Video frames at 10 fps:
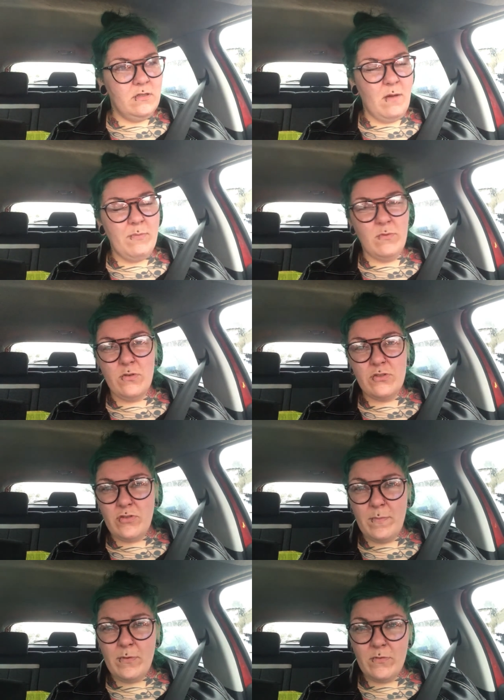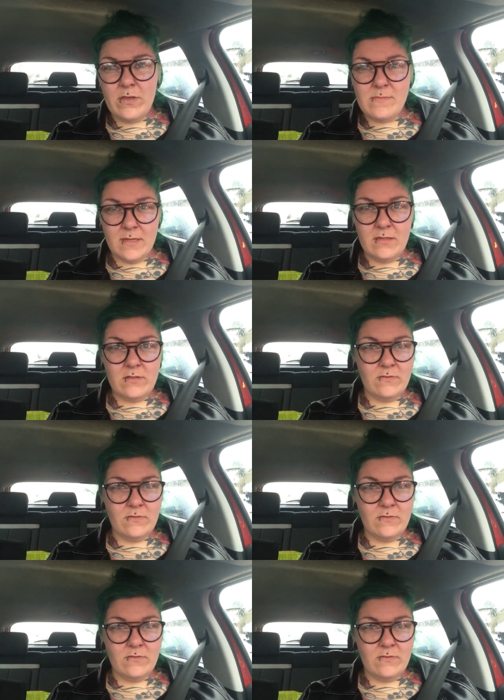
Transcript: double or triple the amount